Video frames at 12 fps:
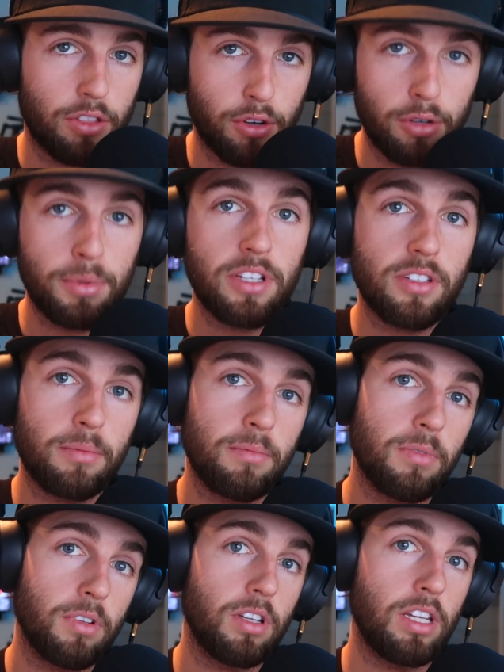threw me some
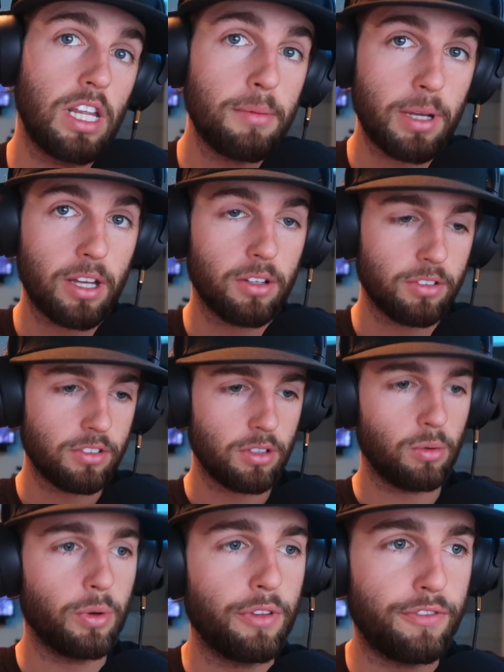emails
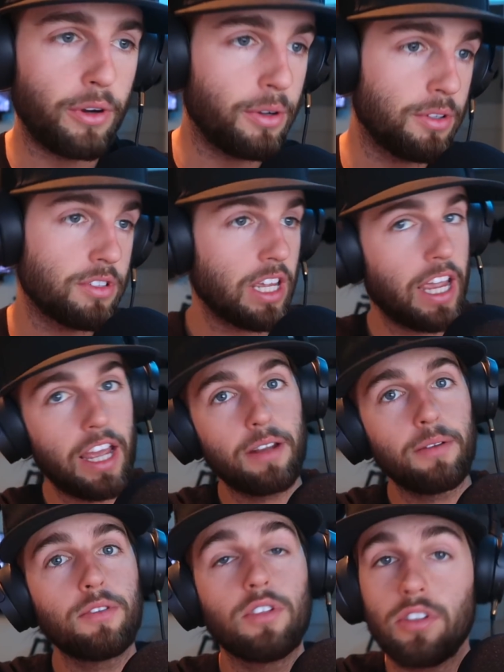with photos
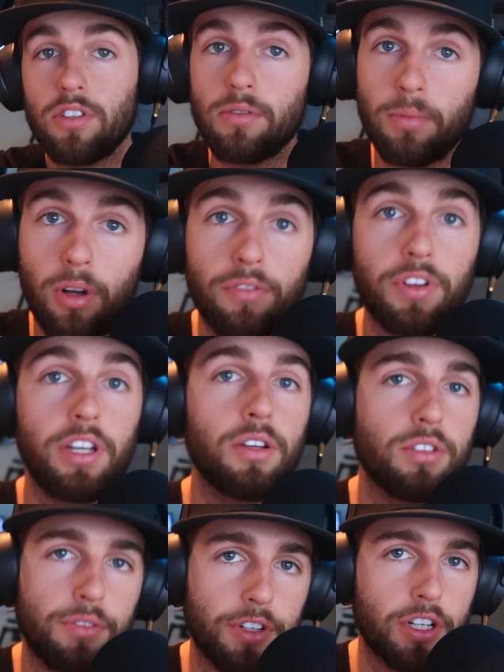and small
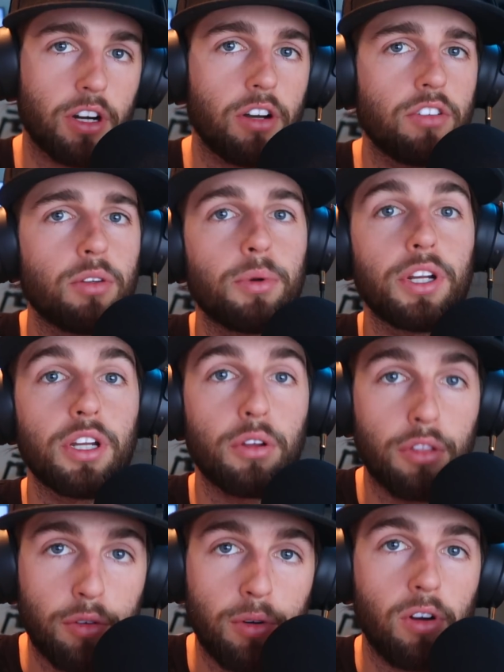videos of your car. So we're going to go
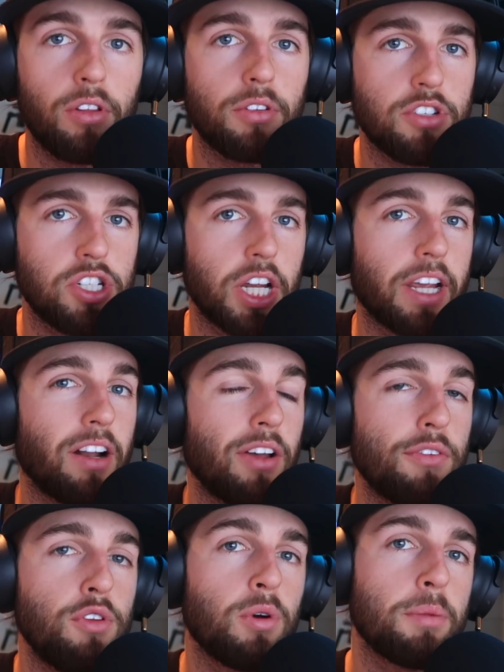through all those and check it out.
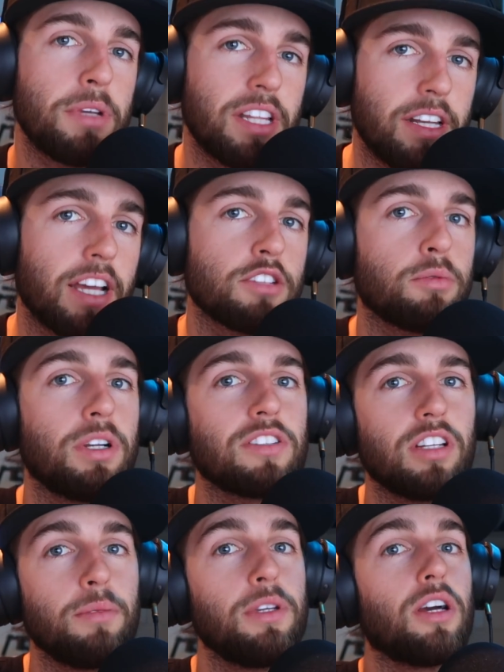If you want to be in the next one, it's
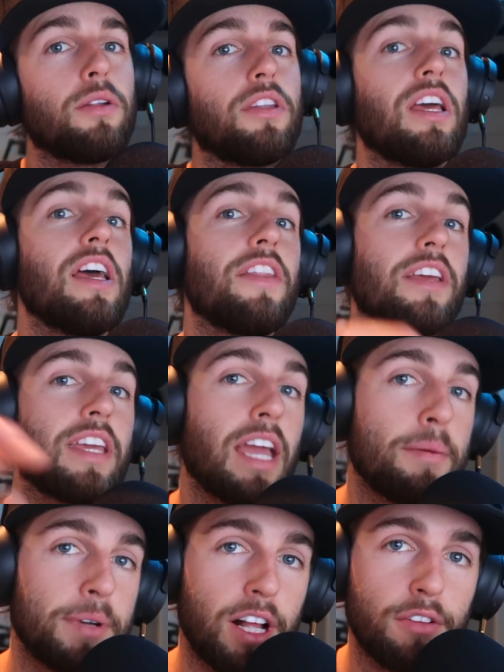going to be on the
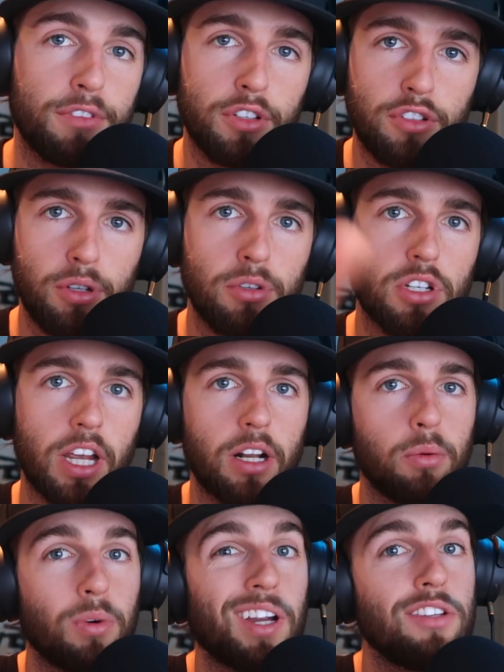Cameron Alford 2
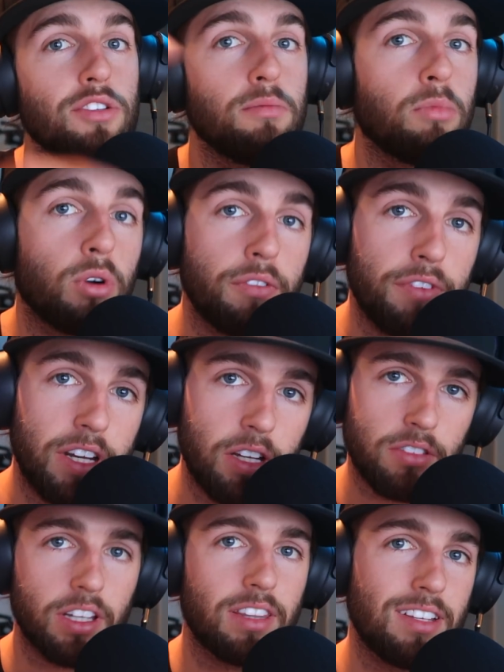channel, where I do more
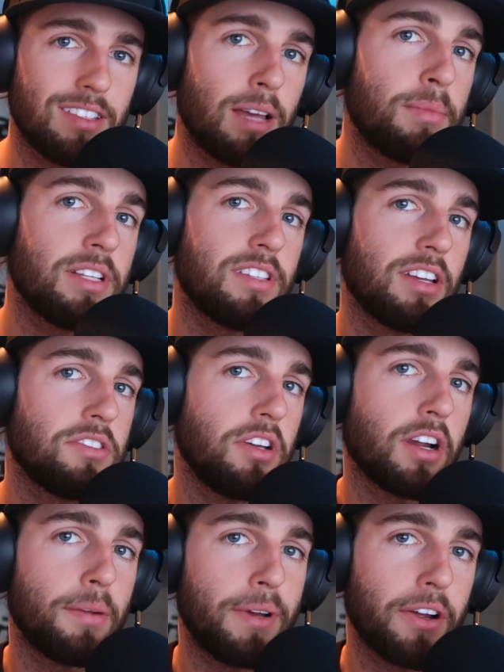videos like this at my desk
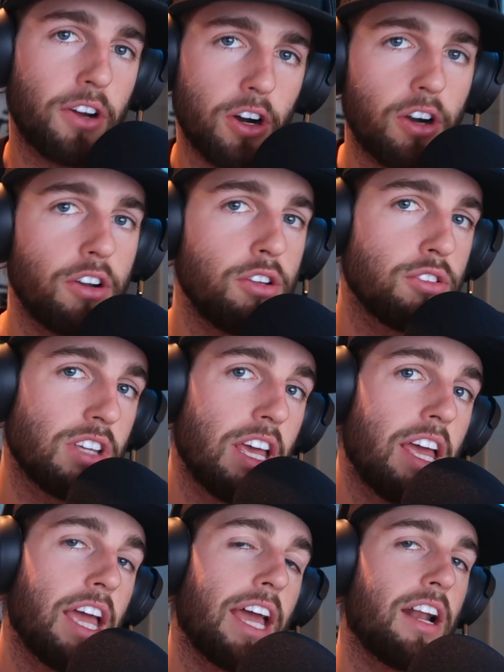talking about car news
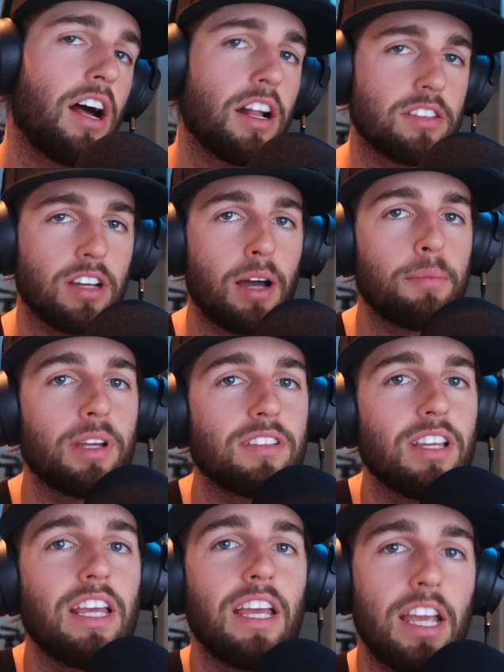and hot
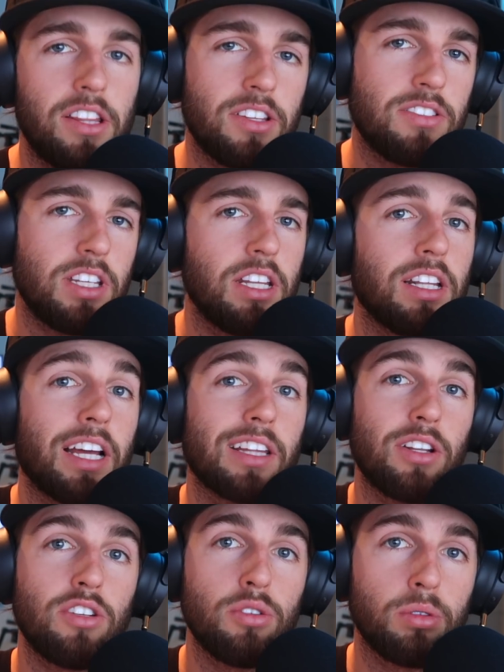topics in the scene, like
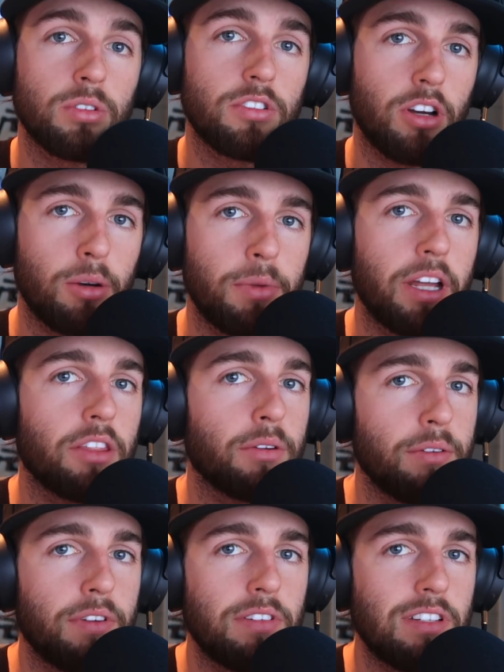the dual Tome
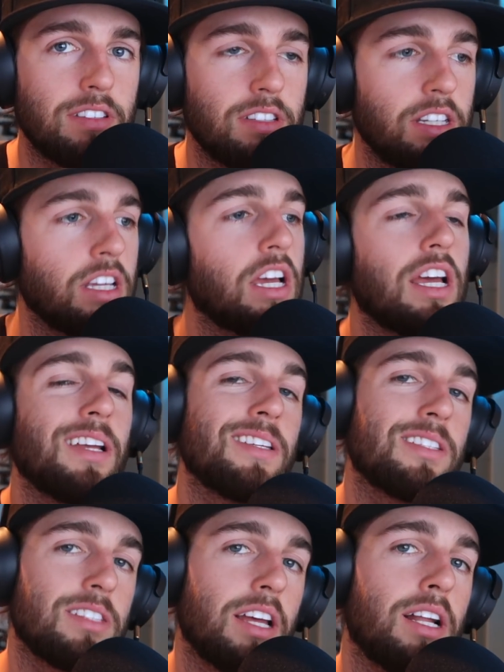350Z
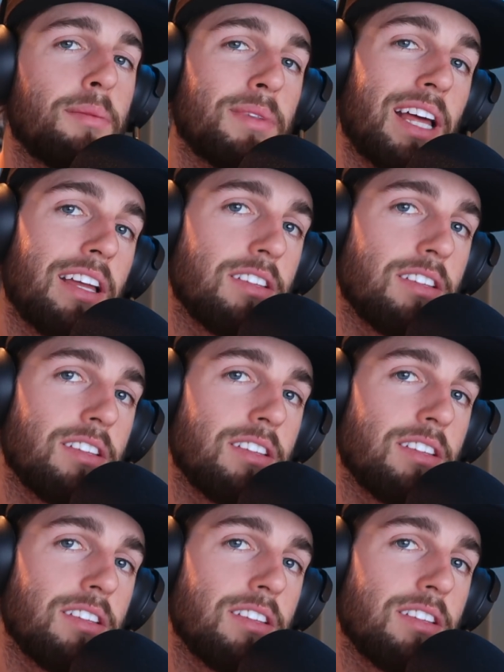setup that